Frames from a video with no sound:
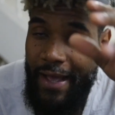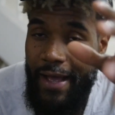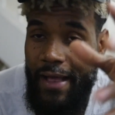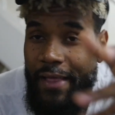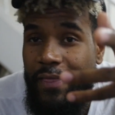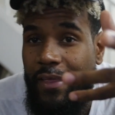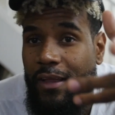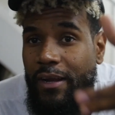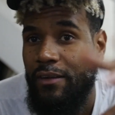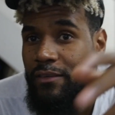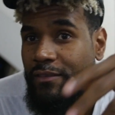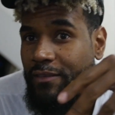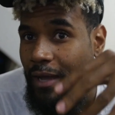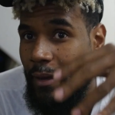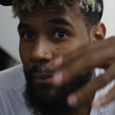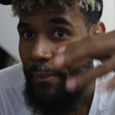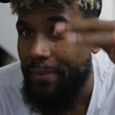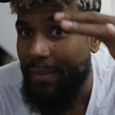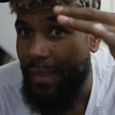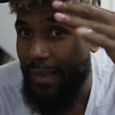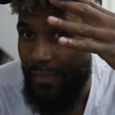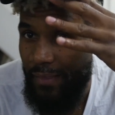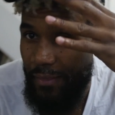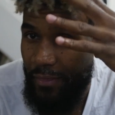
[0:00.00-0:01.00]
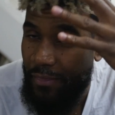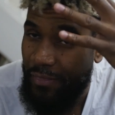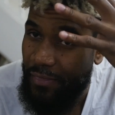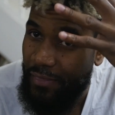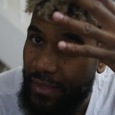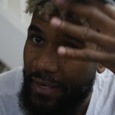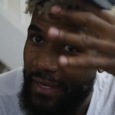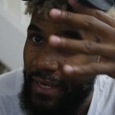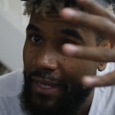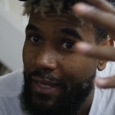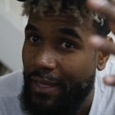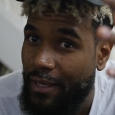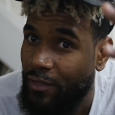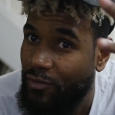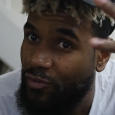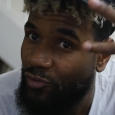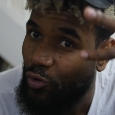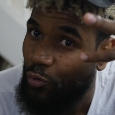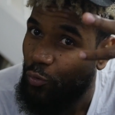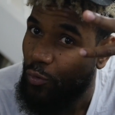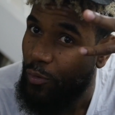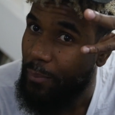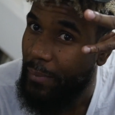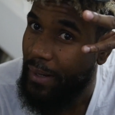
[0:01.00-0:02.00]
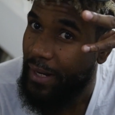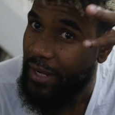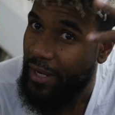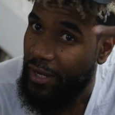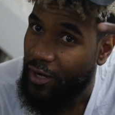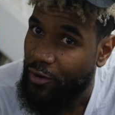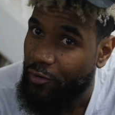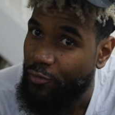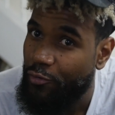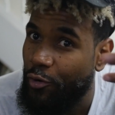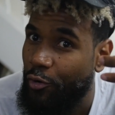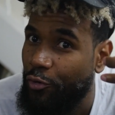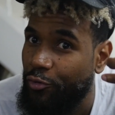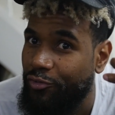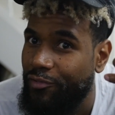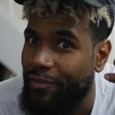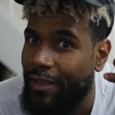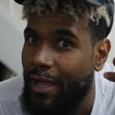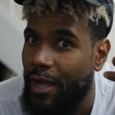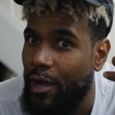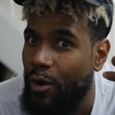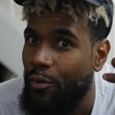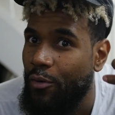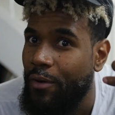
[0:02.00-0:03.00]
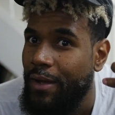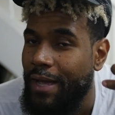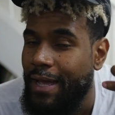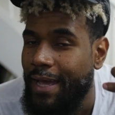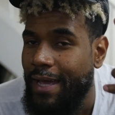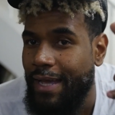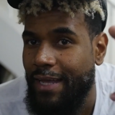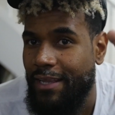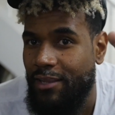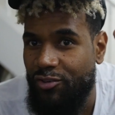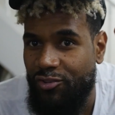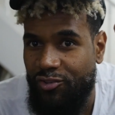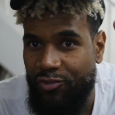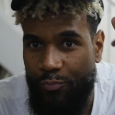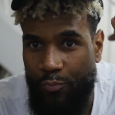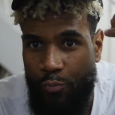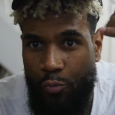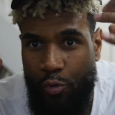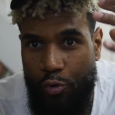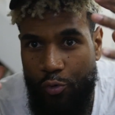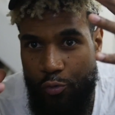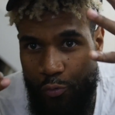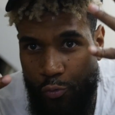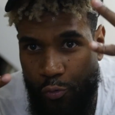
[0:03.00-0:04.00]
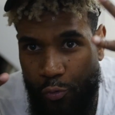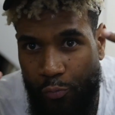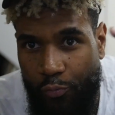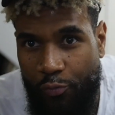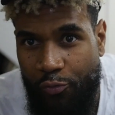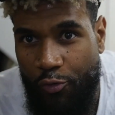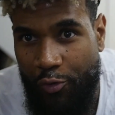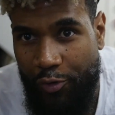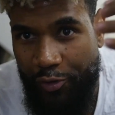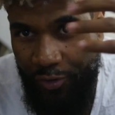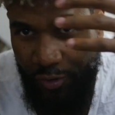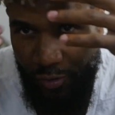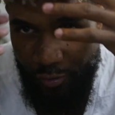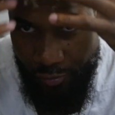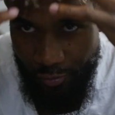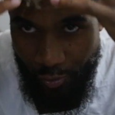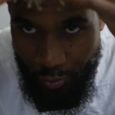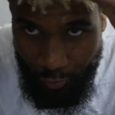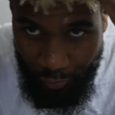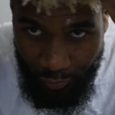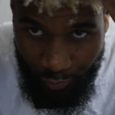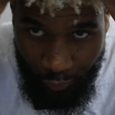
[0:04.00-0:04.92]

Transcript: And then on top of that, the thinning, so where my hair grows now, there's more room for it to grow.